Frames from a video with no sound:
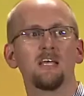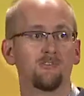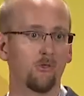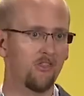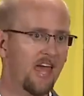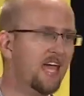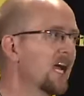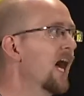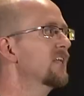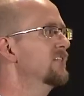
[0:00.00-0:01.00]
So they
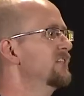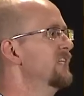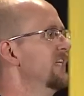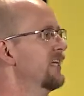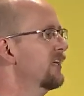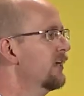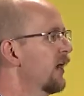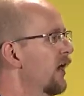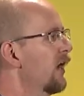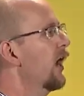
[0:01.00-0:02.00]
got to see,
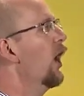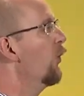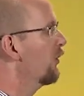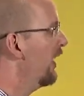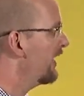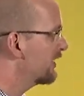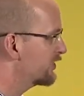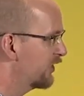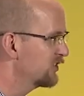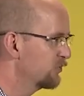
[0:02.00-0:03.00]
oh, we're making a
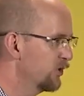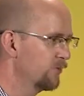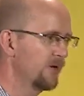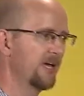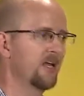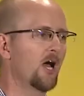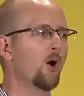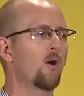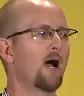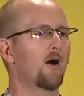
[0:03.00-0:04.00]
service blueprint, and oh,
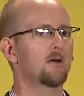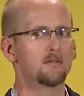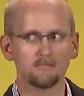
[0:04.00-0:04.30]
wow,